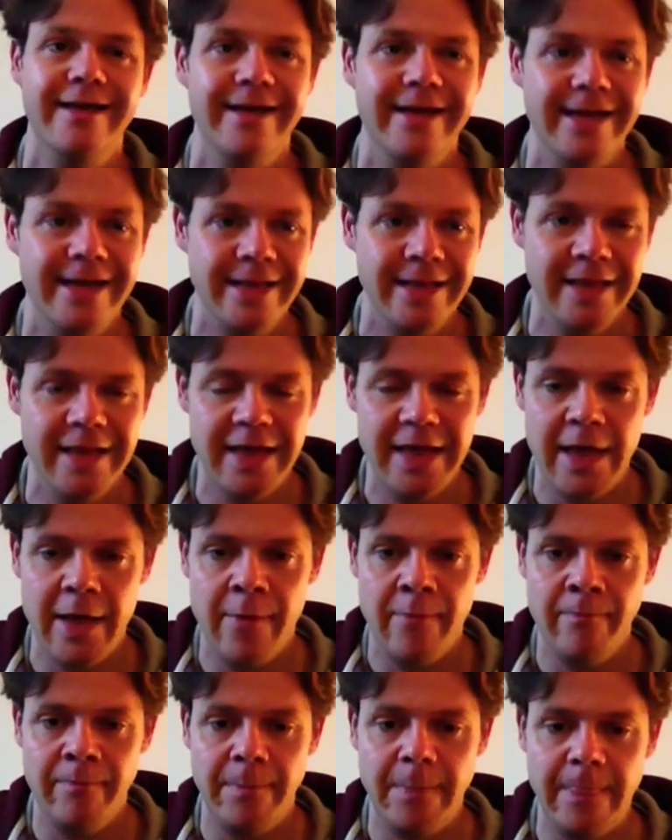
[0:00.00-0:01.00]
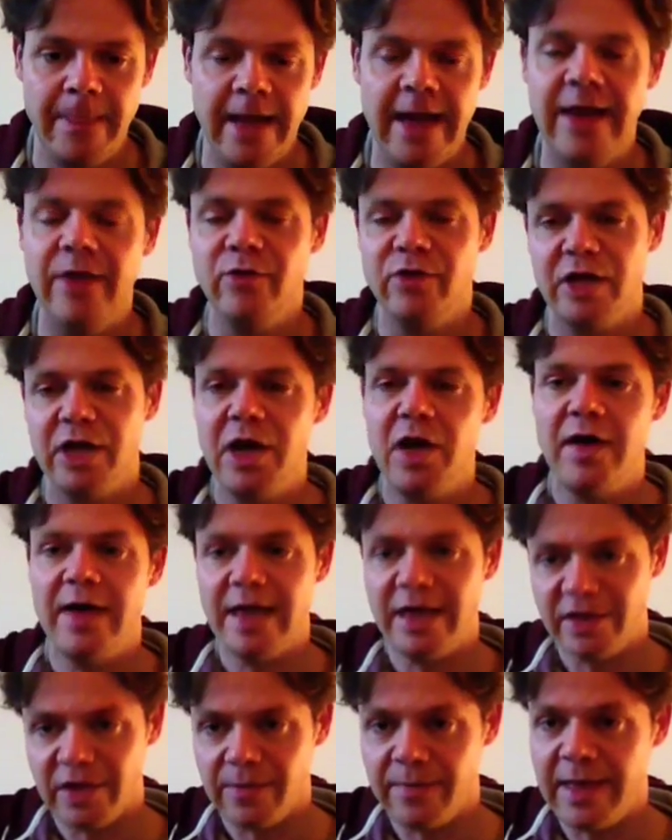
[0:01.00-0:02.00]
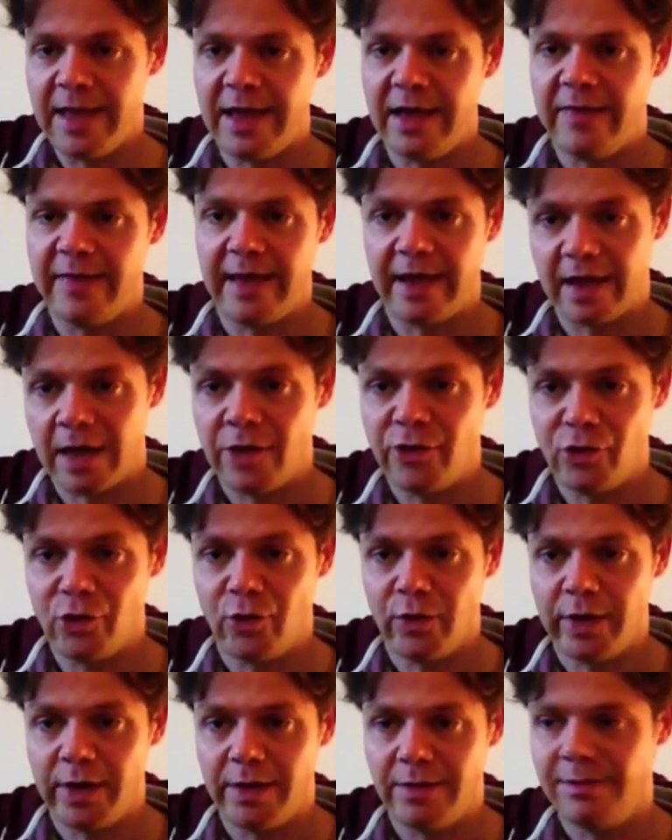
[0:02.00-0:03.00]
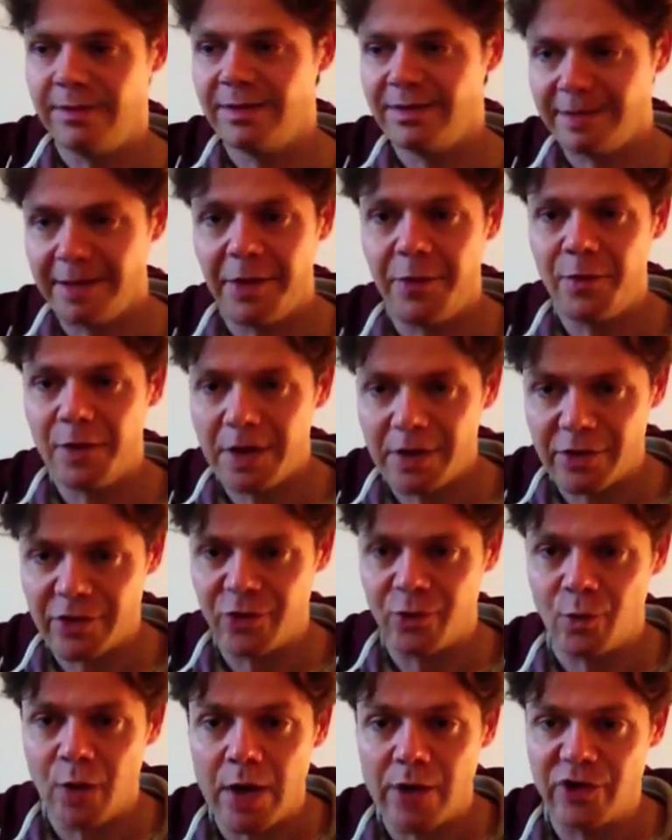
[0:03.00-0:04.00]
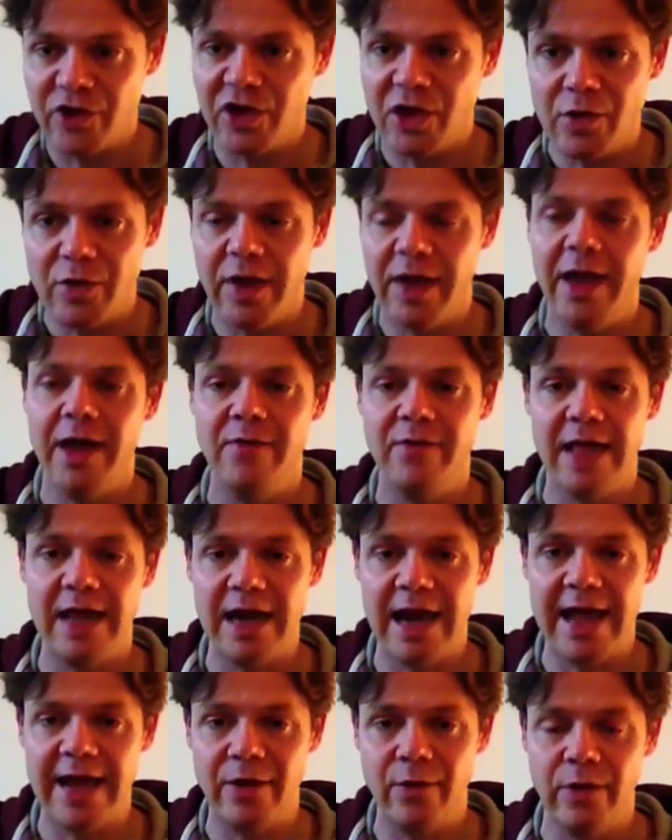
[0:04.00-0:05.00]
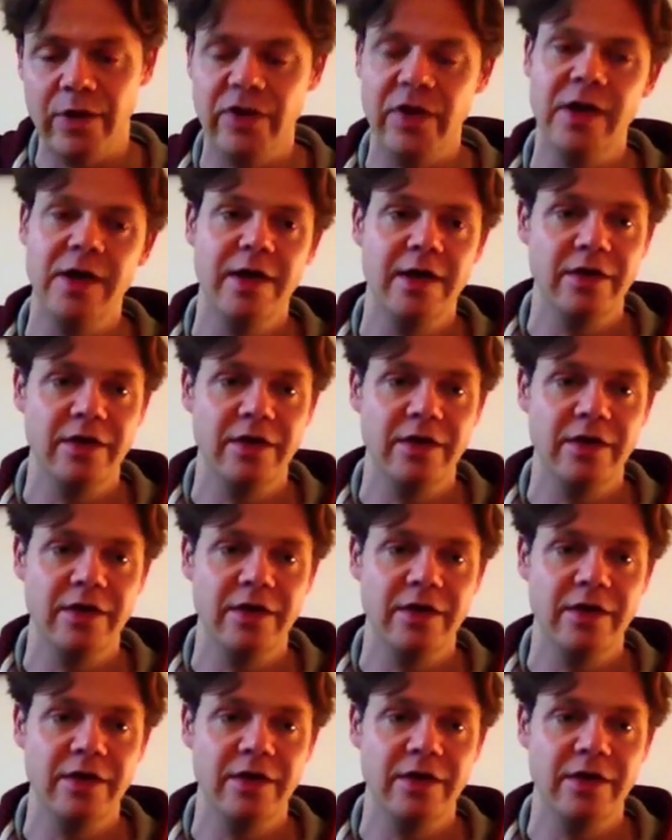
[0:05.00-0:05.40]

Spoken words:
And it was a lot easier being in that country while soaking up that language.